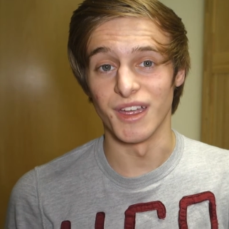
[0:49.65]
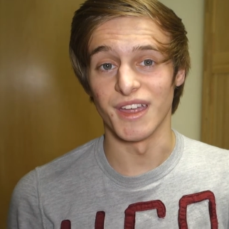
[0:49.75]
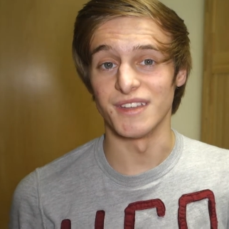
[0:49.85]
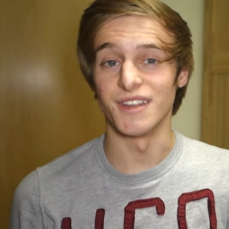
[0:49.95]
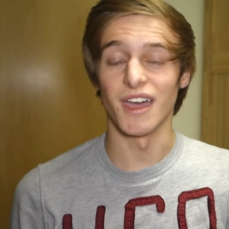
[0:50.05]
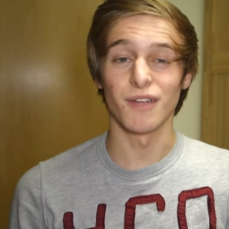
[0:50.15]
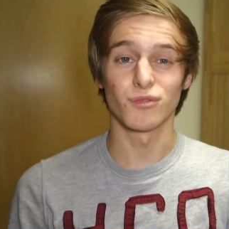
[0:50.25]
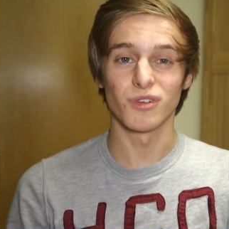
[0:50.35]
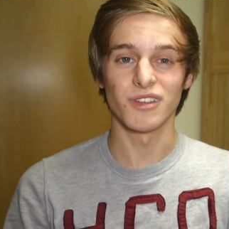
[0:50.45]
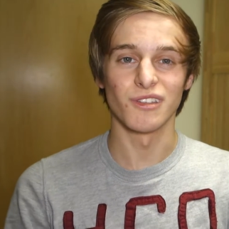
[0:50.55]
and
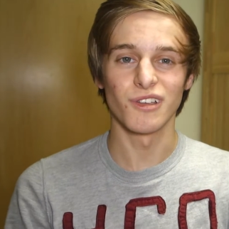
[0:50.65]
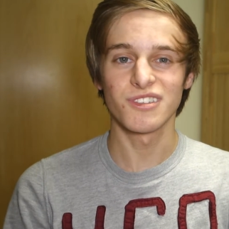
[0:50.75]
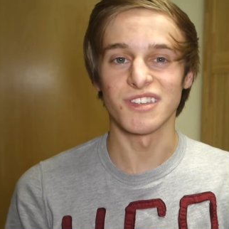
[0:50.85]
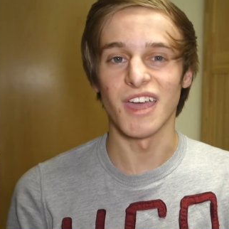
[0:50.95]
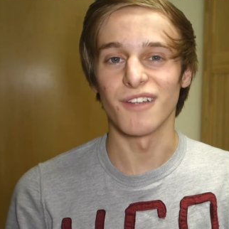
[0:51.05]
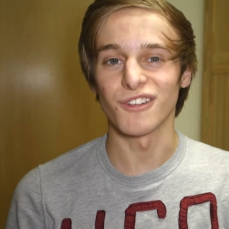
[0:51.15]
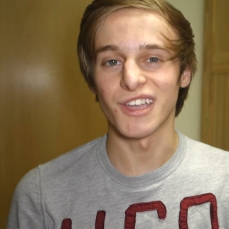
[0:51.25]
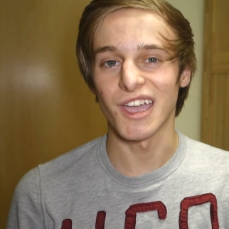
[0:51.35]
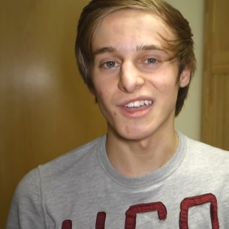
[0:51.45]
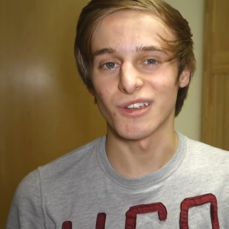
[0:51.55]
everyone looks in every
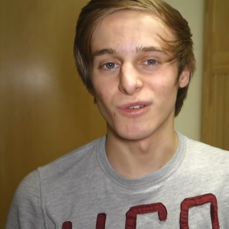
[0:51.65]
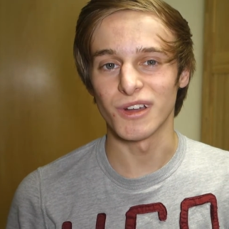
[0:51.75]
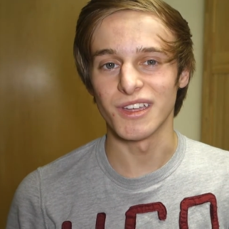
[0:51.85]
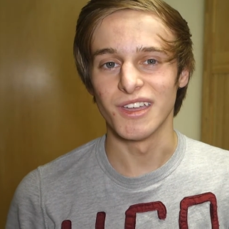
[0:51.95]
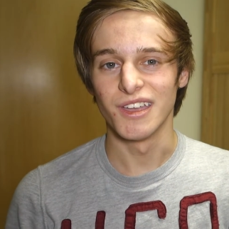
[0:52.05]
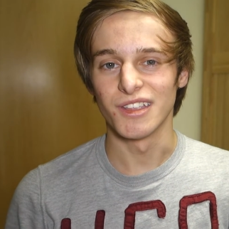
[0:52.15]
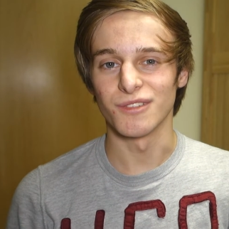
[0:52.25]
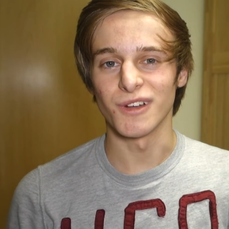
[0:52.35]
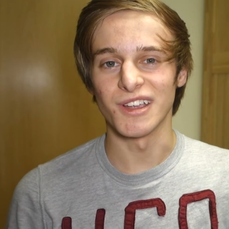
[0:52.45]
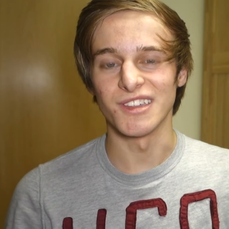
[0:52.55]
category.
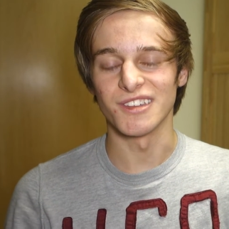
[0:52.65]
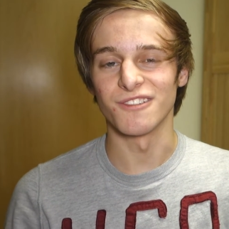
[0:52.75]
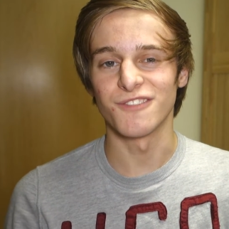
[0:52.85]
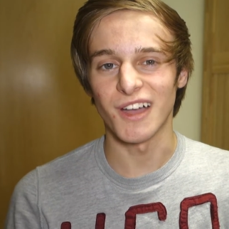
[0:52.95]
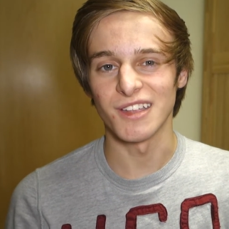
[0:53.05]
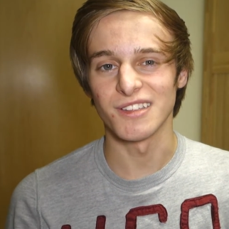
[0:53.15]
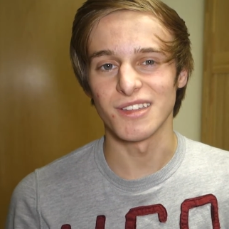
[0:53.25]
It's very easy to find